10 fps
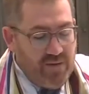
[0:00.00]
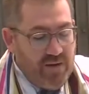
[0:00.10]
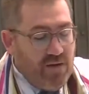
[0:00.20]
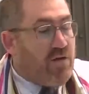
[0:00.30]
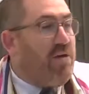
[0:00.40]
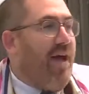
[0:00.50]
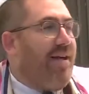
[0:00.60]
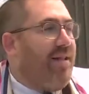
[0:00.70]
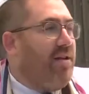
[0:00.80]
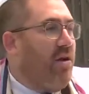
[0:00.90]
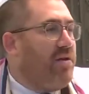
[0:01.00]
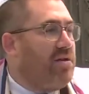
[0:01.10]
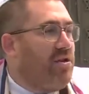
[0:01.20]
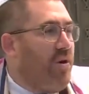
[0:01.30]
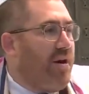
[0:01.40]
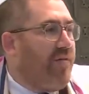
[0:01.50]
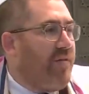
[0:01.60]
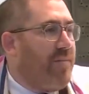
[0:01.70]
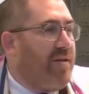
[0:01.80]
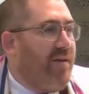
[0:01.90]
You likely know the story
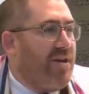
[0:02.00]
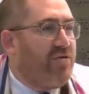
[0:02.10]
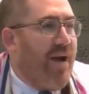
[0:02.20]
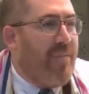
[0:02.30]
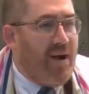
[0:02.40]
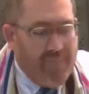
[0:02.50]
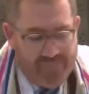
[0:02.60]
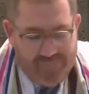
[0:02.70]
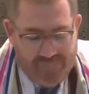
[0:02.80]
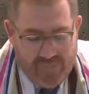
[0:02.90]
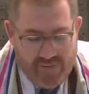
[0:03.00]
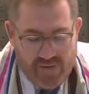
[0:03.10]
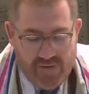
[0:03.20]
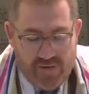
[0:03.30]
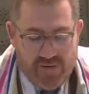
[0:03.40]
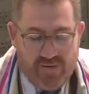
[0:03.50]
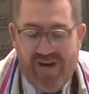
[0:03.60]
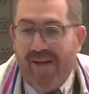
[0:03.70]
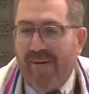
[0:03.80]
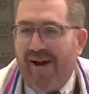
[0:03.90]
from Midrash Rabbi. Your
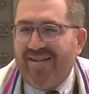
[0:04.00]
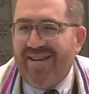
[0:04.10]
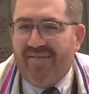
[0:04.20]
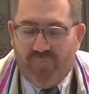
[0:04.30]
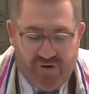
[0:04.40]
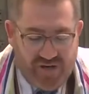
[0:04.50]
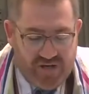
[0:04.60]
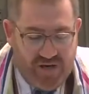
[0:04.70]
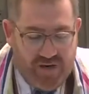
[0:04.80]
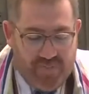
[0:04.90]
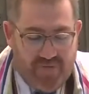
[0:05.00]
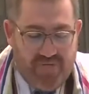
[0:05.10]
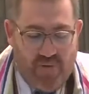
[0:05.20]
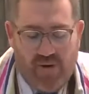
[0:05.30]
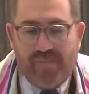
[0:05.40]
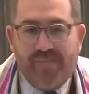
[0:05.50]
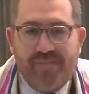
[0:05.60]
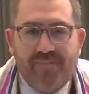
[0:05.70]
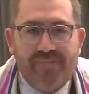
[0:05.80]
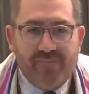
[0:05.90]
rabbis have preached on it before.
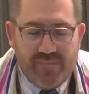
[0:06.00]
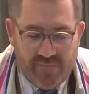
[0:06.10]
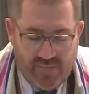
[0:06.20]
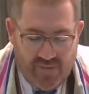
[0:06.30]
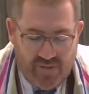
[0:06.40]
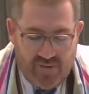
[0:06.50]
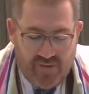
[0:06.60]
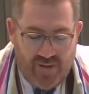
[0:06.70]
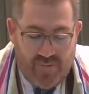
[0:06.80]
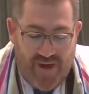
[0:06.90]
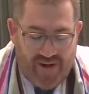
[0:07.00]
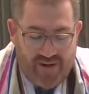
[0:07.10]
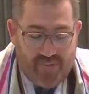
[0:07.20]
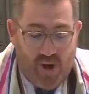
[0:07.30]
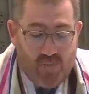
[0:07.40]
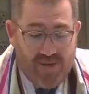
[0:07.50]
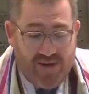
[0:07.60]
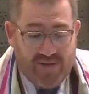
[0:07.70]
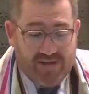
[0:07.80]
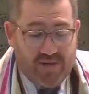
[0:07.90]
A man in a boat
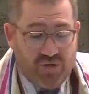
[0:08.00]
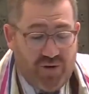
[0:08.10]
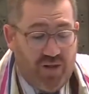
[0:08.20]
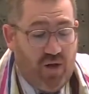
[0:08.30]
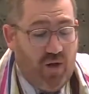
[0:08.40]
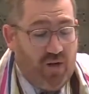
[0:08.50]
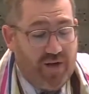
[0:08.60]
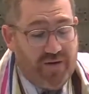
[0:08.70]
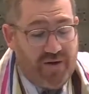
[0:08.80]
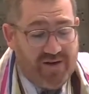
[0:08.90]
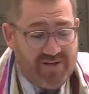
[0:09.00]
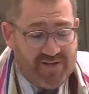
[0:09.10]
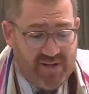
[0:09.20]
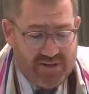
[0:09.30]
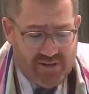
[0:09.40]
begins to drill a hole under his seat.